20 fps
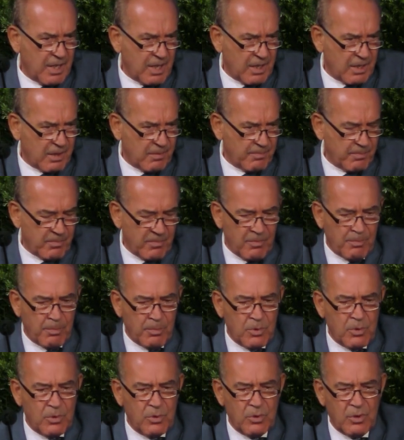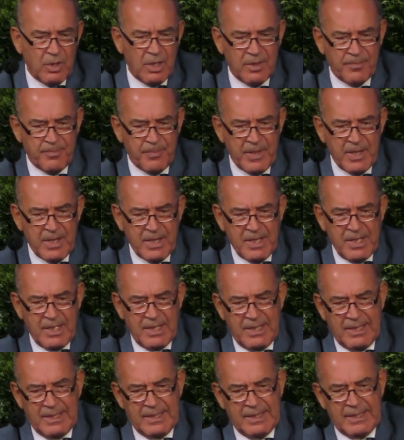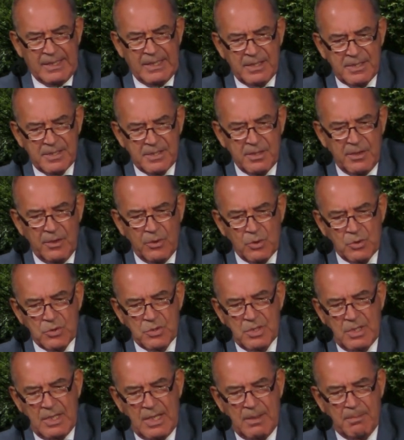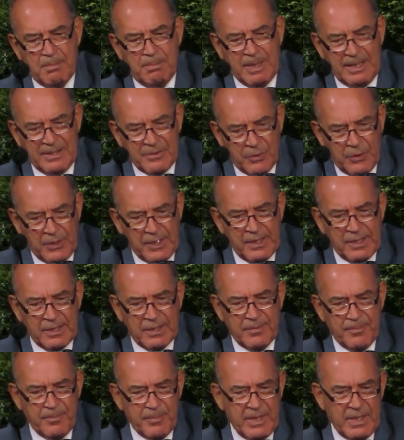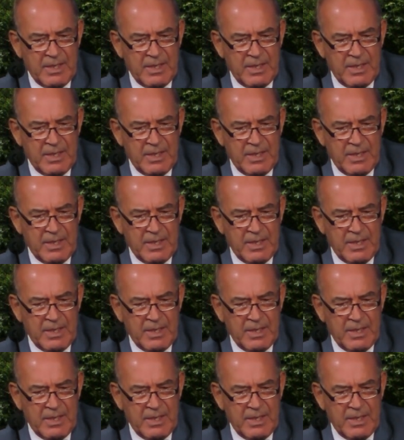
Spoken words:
more serious but rare